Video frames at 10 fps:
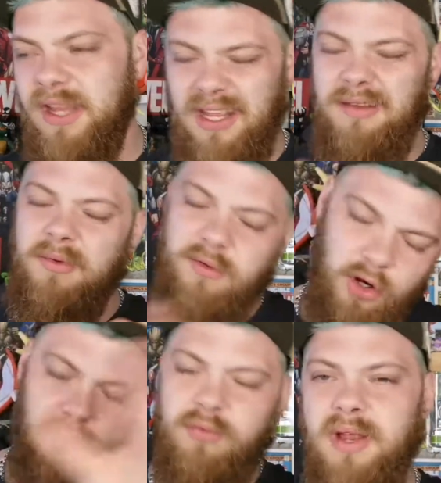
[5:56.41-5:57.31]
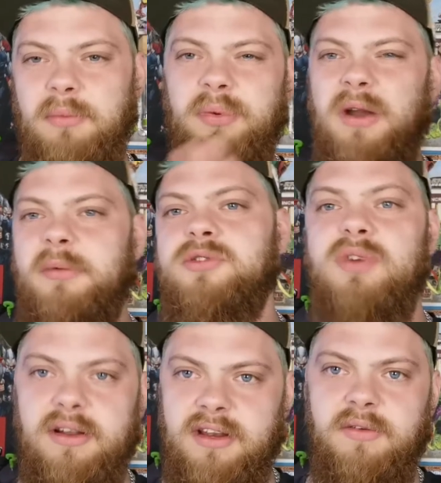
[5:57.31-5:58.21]
but it pretty
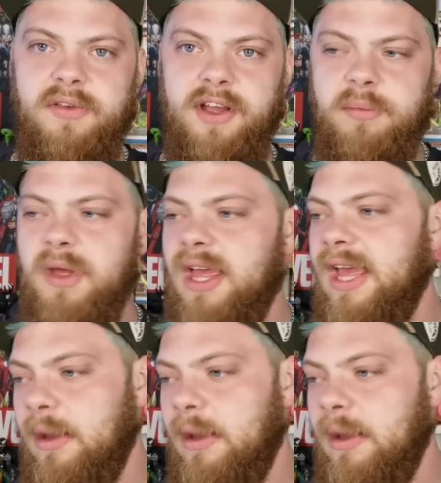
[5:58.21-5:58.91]
much rounded everything up.